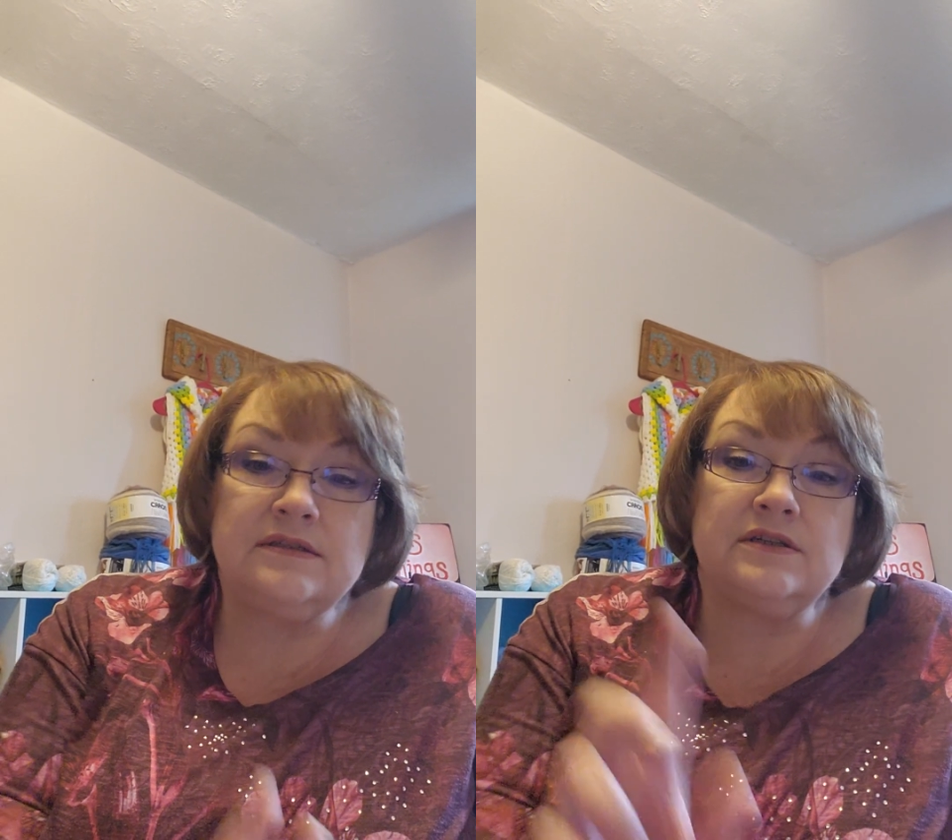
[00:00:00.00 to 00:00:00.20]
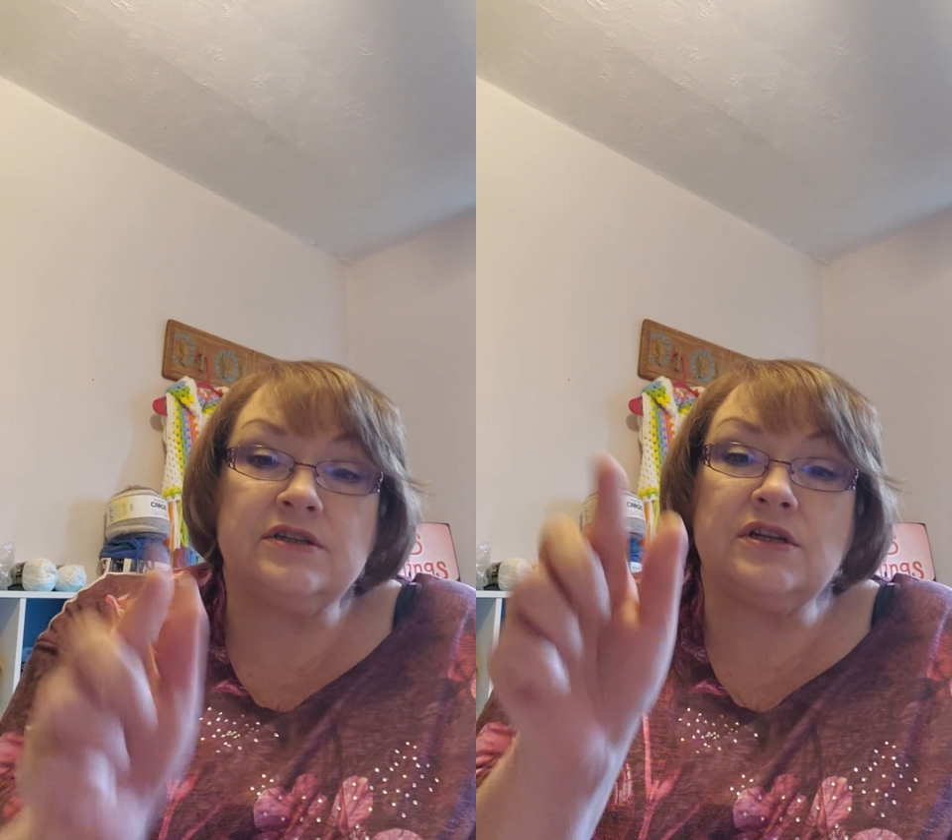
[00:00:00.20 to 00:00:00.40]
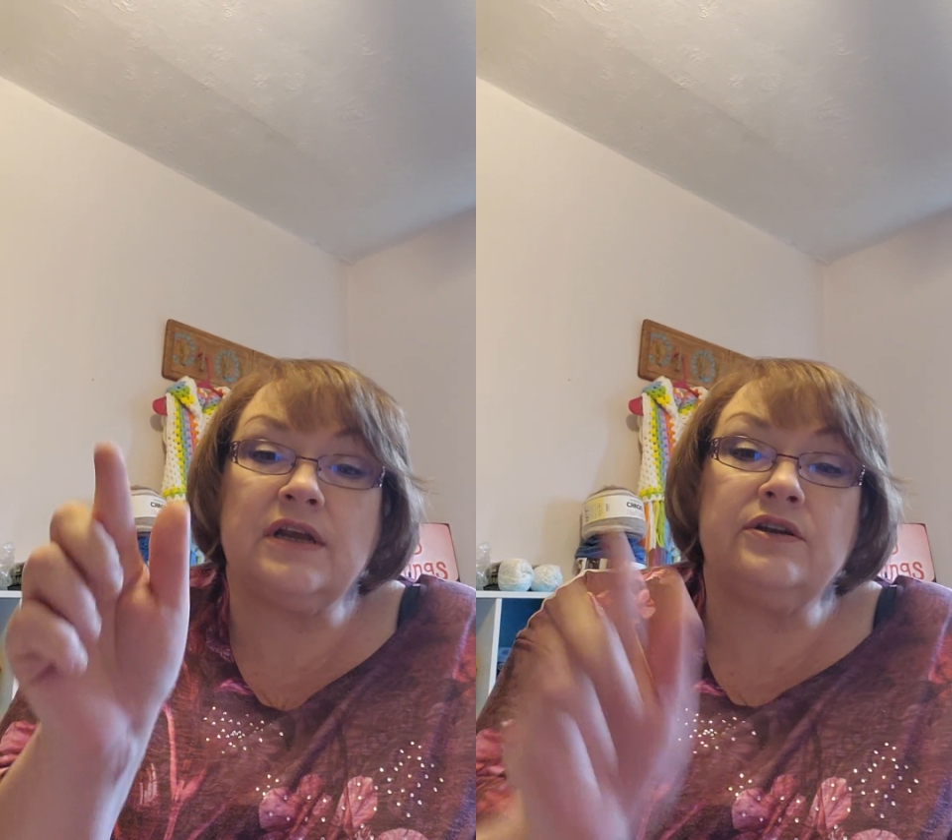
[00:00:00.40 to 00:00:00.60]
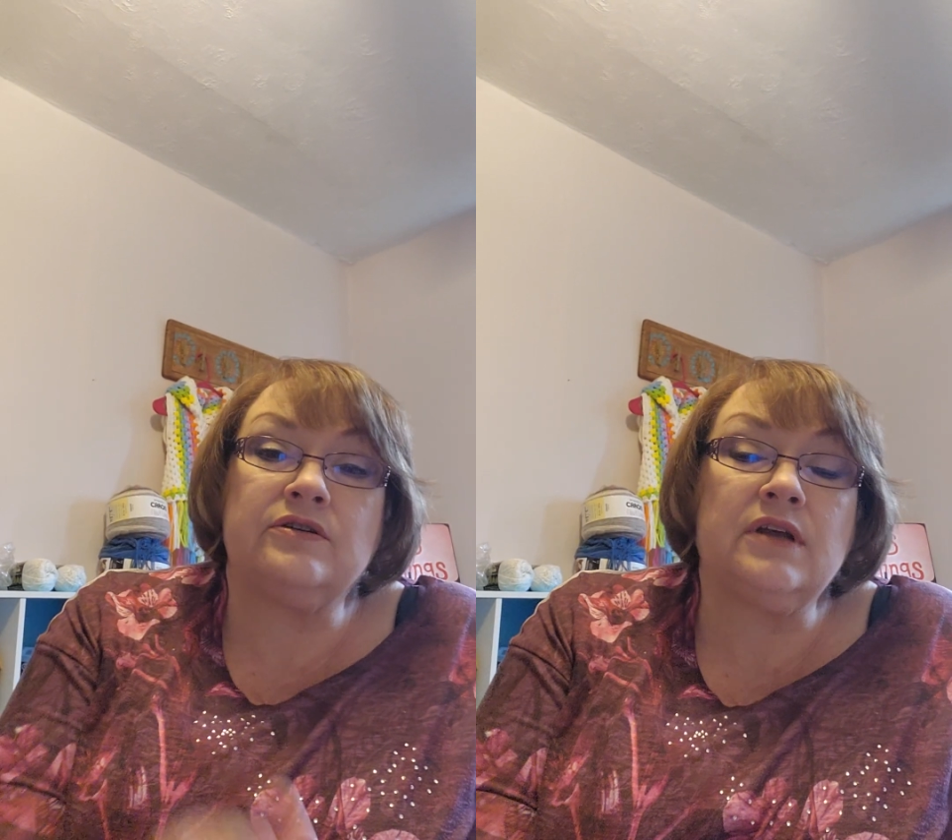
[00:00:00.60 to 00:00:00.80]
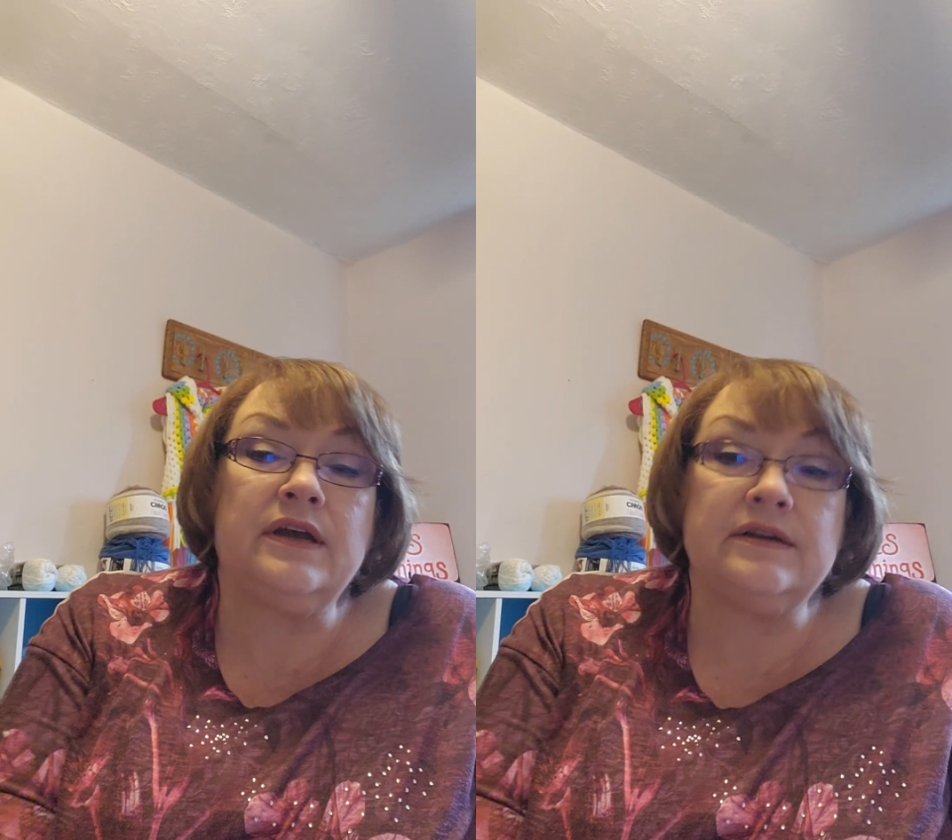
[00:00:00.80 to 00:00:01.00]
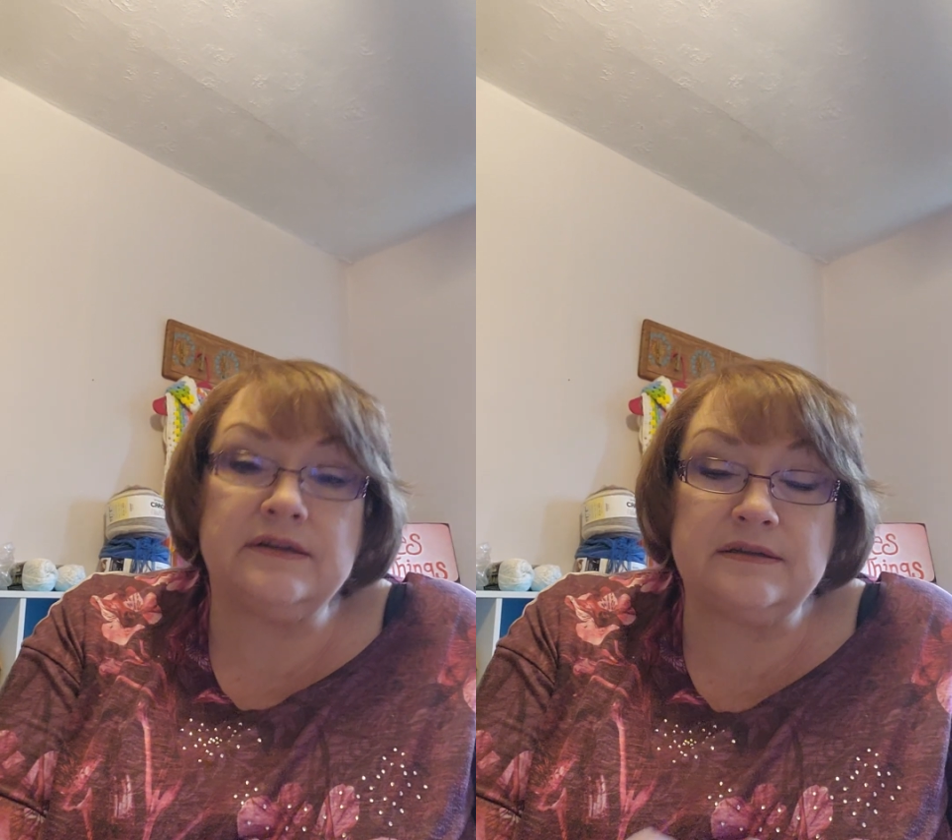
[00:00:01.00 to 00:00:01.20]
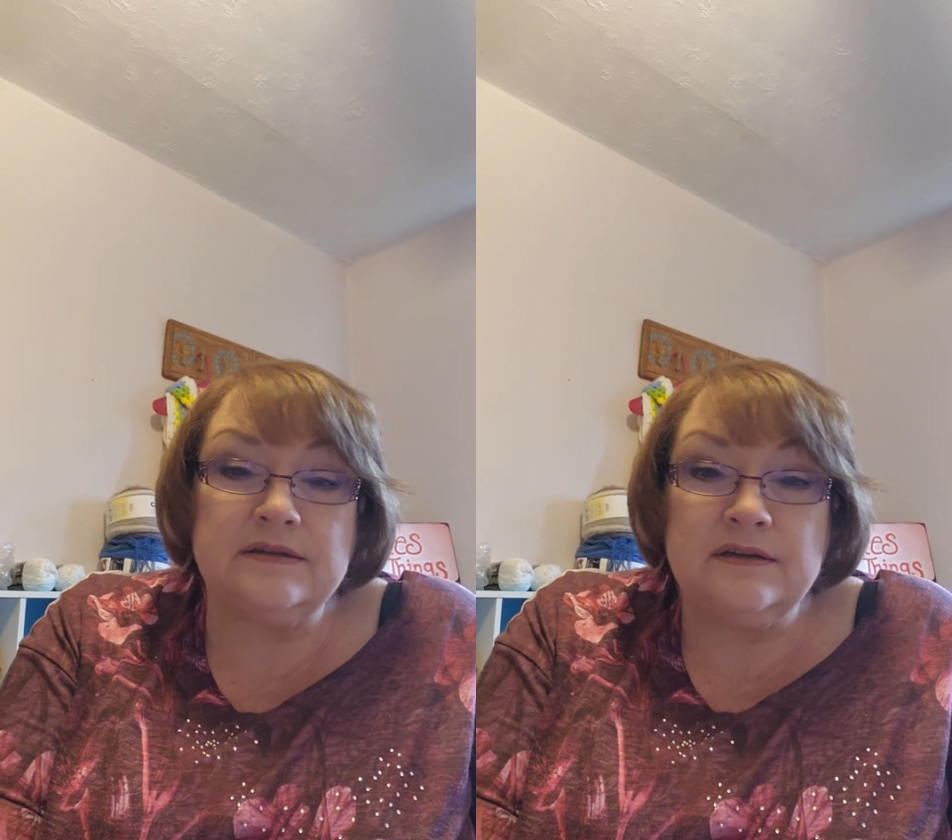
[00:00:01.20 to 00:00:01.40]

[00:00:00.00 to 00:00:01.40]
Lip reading: to shine your light in.